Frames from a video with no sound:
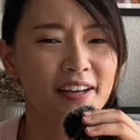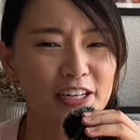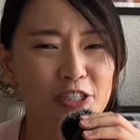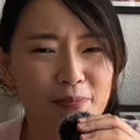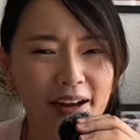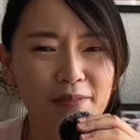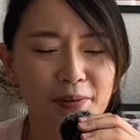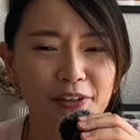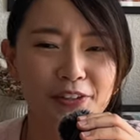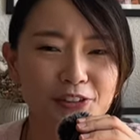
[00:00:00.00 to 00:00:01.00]
each month
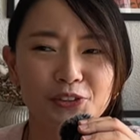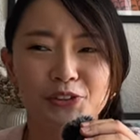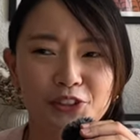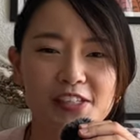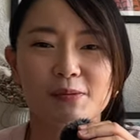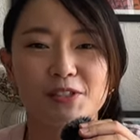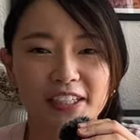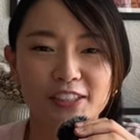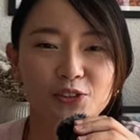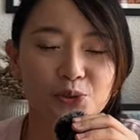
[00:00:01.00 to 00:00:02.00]
because you're not
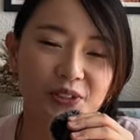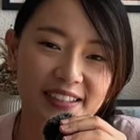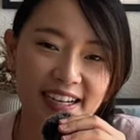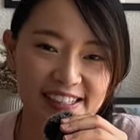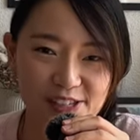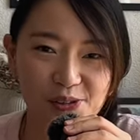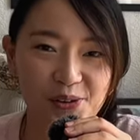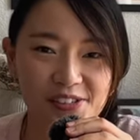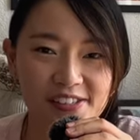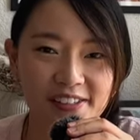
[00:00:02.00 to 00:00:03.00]
subjected to the tax at source.